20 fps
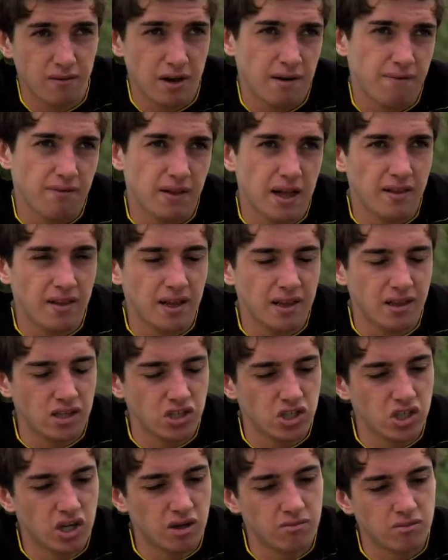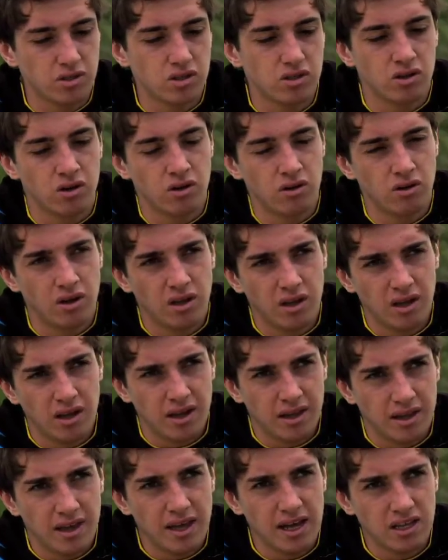I flatline the jump. So
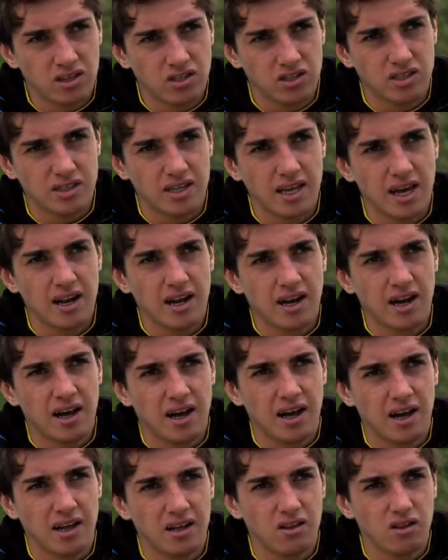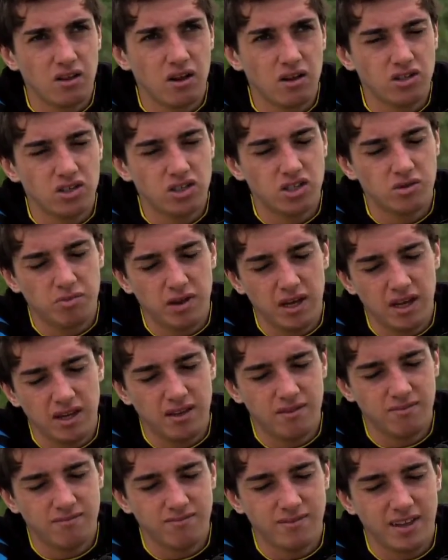yeah, just get uh, lots of speed.
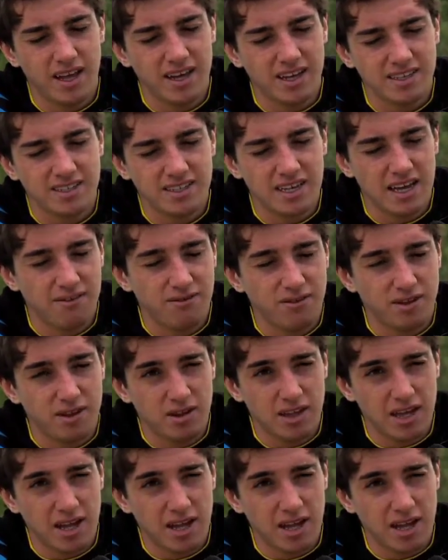Like I said, for the